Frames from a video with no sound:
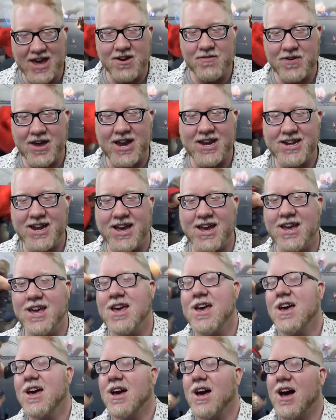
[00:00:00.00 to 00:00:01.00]
of A Day,
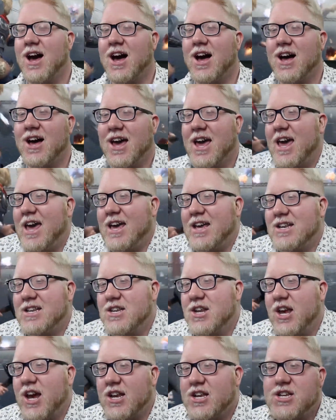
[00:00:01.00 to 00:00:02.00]
uh, and
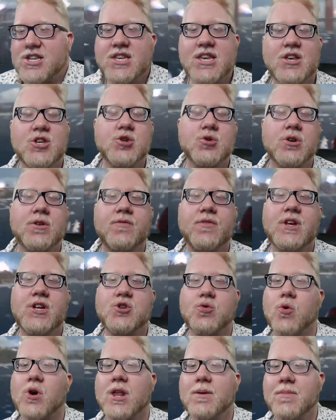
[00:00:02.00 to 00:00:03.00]
you got to see sort of a
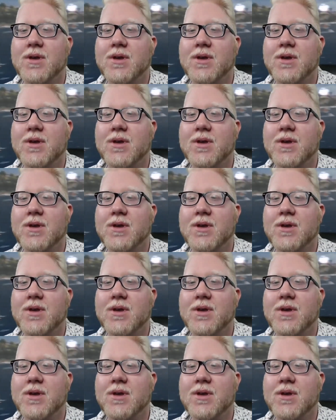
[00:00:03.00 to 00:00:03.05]
20